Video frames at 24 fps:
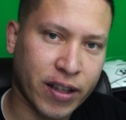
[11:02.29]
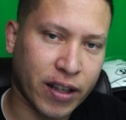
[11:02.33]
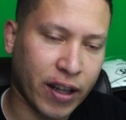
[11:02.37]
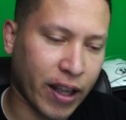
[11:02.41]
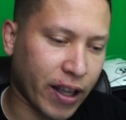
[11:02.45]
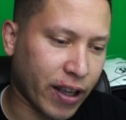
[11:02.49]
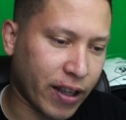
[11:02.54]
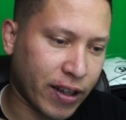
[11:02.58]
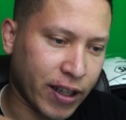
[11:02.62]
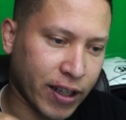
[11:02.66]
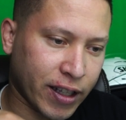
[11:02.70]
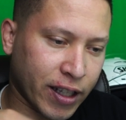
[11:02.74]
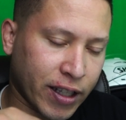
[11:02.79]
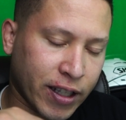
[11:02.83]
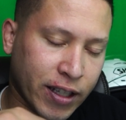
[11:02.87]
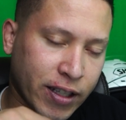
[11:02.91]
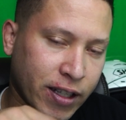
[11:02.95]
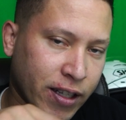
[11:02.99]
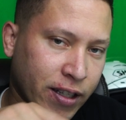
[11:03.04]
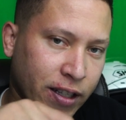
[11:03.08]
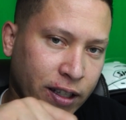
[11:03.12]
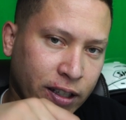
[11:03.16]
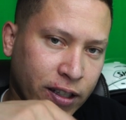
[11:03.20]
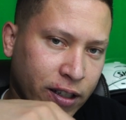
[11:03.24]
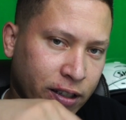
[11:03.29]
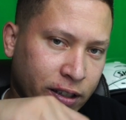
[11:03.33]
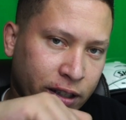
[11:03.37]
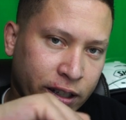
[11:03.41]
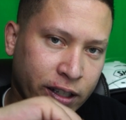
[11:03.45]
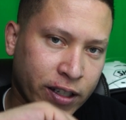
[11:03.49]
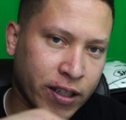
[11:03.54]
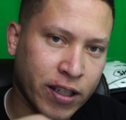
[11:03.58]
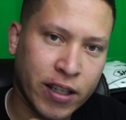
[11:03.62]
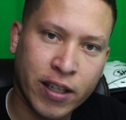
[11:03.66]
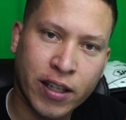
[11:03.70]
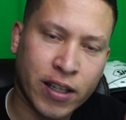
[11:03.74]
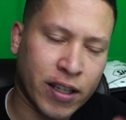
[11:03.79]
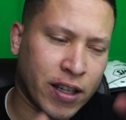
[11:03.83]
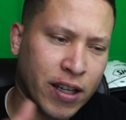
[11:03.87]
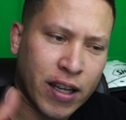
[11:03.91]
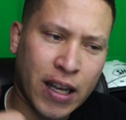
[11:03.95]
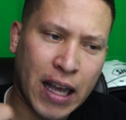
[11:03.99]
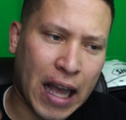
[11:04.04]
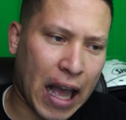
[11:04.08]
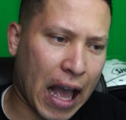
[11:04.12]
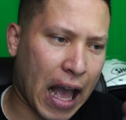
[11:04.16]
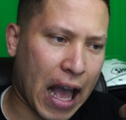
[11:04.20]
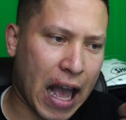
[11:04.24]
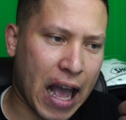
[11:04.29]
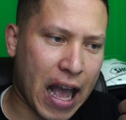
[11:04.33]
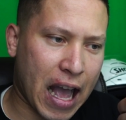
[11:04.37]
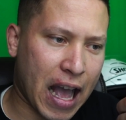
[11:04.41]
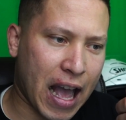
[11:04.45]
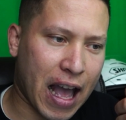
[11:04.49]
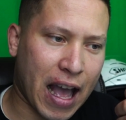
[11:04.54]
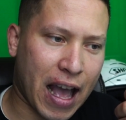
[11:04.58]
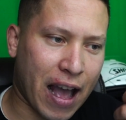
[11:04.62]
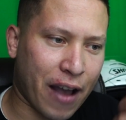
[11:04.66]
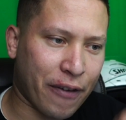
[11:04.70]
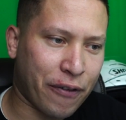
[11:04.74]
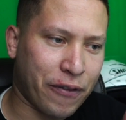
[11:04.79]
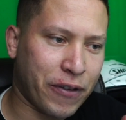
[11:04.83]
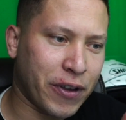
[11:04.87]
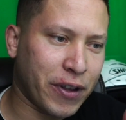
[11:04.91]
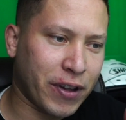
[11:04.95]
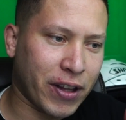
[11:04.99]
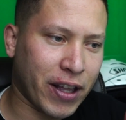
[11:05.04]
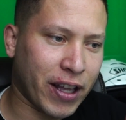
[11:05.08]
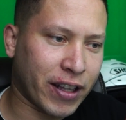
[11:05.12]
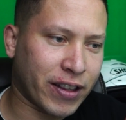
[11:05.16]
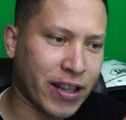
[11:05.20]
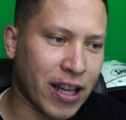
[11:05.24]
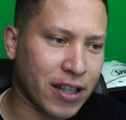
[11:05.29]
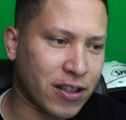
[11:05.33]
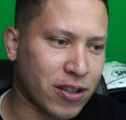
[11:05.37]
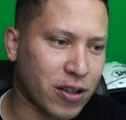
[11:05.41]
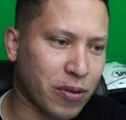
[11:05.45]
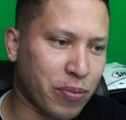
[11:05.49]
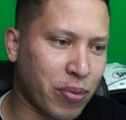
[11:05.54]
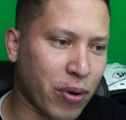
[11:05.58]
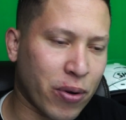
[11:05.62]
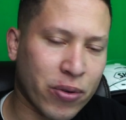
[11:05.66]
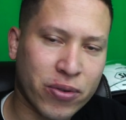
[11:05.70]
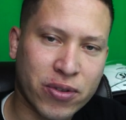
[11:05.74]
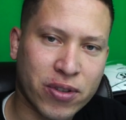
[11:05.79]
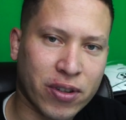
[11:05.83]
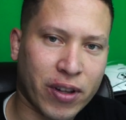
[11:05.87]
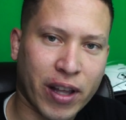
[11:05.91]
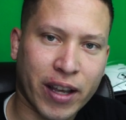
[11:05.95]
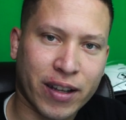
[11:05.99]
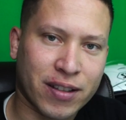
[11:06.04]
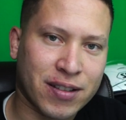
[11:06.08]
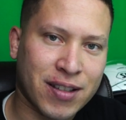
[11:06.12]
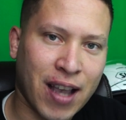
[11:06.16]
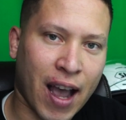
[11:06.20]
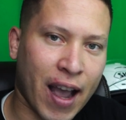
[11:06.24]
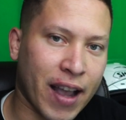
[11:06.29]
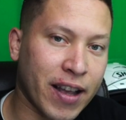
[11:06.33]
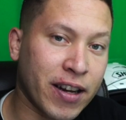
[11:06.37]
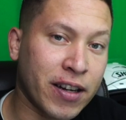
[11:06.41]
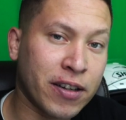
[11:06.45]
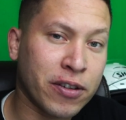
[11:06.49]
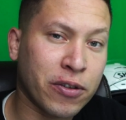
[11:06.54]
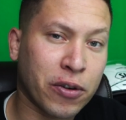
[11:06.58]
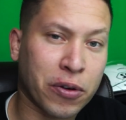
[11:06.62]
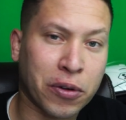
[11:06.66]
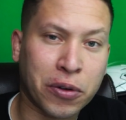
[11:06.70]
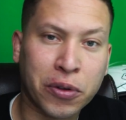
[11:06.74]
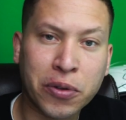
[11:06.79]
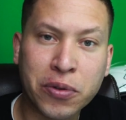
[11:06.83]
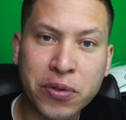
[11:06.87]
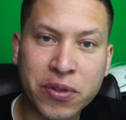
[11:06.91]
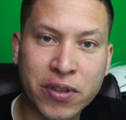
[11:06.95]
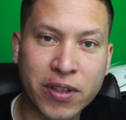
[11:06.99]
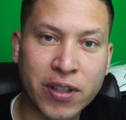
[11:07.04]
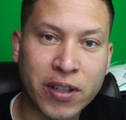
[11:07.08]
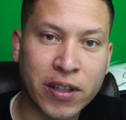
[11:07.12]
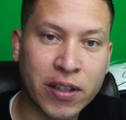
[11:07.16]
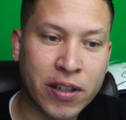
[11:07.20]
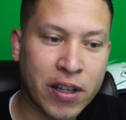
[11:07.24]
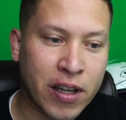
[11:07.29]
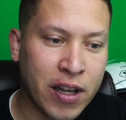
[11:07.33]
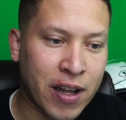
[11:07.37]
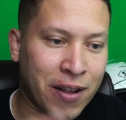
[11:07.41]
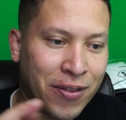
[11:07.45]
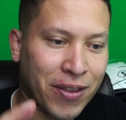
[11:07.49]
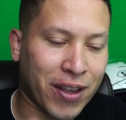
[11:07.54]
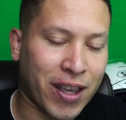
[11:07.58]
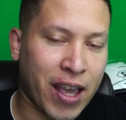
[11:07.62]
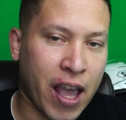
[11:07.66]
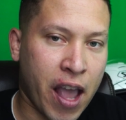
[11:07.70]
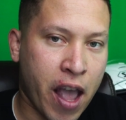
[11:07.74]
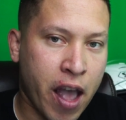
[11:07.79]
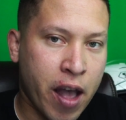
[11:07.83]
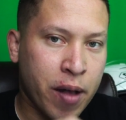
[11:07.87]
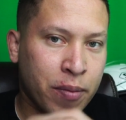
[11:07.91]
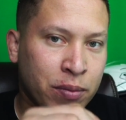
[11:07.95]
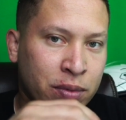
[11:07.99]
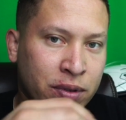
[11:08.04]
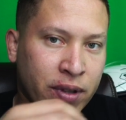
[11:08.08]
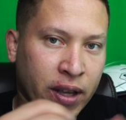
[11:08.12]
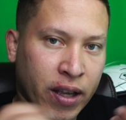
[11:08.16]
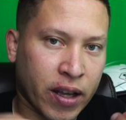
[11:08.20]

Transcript: They like click, click, click, click, click, click. I feel like that's supposed to like tighten or loosen the cams,